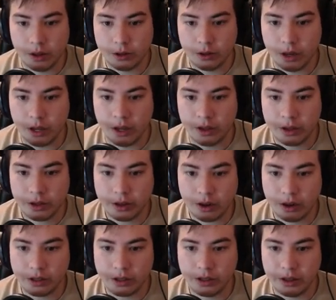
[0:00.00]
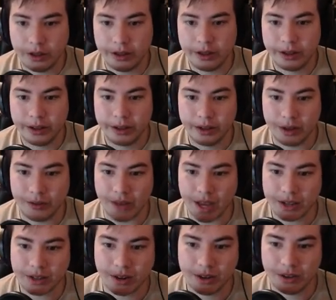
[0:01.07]
Draw cards until you have X
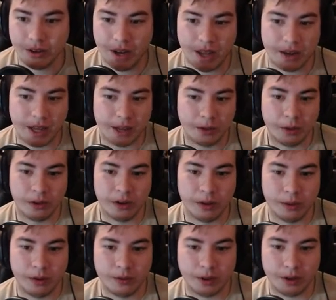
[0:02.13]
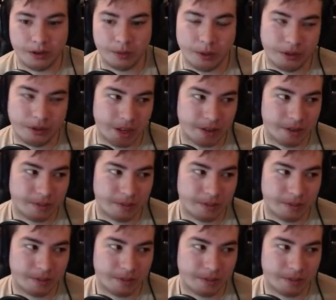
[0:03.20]
cards in your hand, equal to the number of cards in your opponent's hand.